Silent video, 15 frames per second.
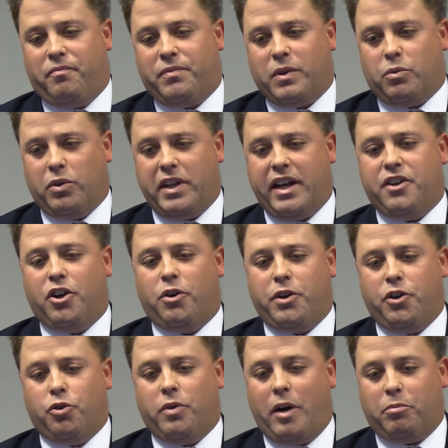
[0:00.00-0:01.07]
where they know
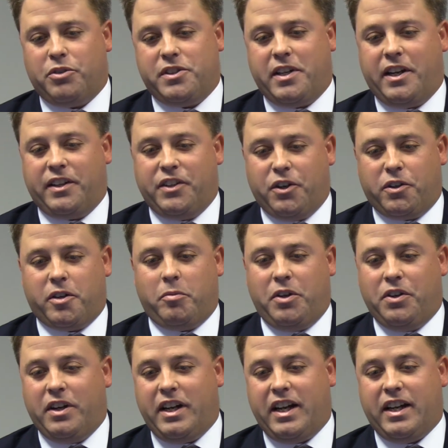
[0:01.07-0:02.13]
you're representing their
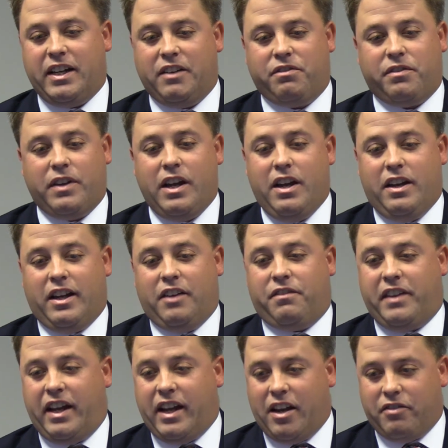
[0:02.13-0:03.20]
community, and if
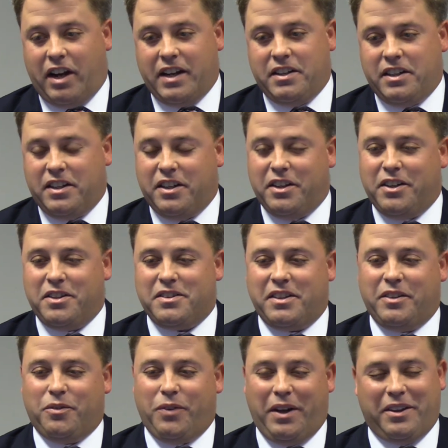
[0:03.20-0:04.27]
they have ideas,
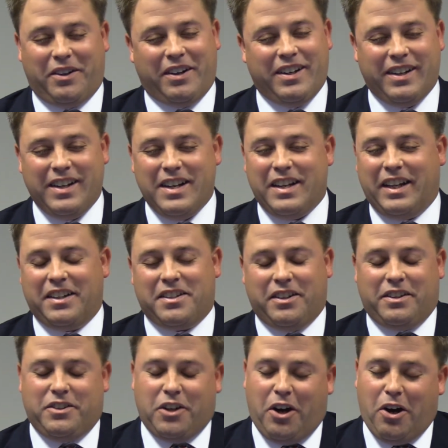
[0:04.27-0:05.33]
and whether it's a
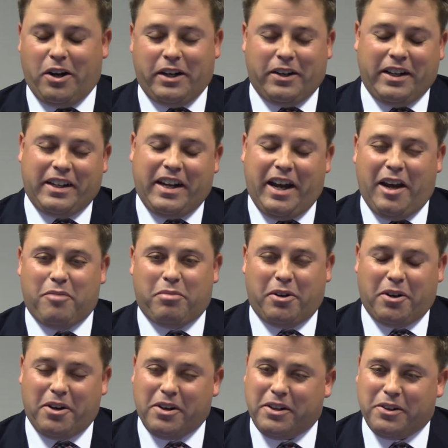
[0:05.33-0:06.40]
dog in a cat
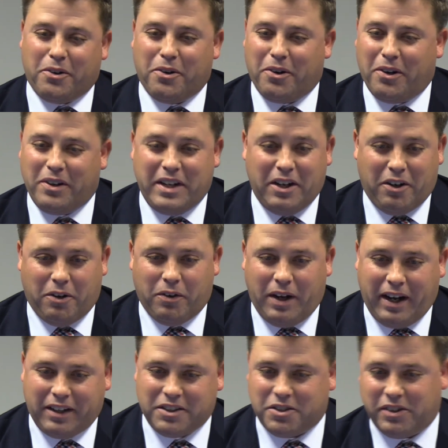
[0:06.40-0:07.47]
park or, you know,
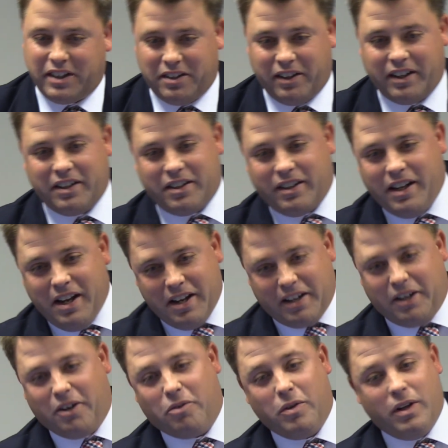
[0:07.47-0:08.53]
actually like,
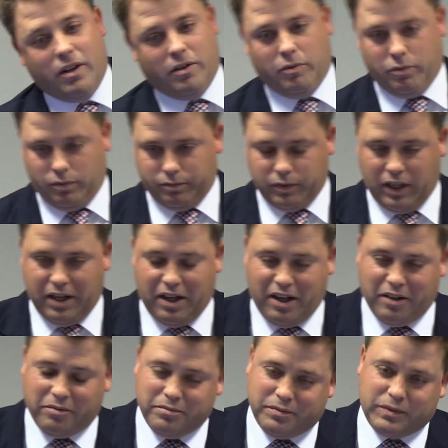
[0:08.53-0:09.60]
you know,
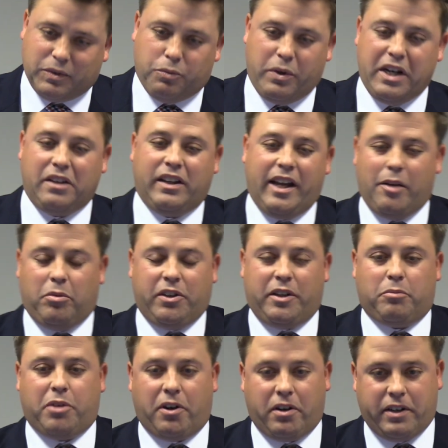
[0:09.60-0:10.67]

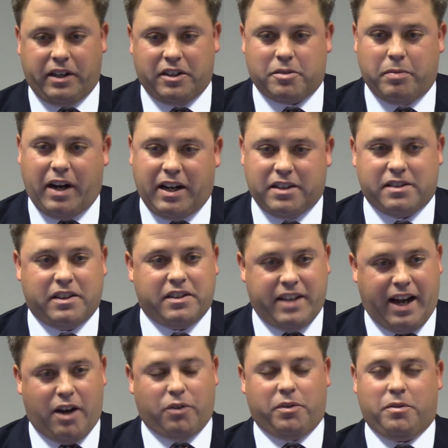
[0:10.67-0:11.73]
relabeling parking spots in
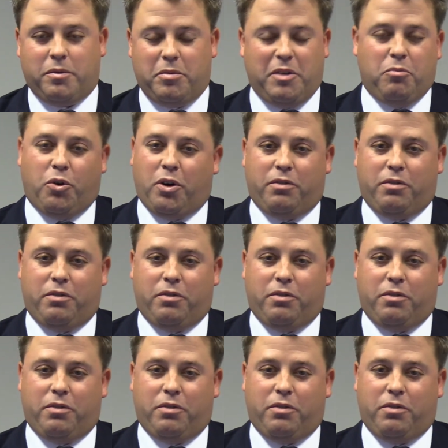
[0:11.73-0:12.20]
town to be more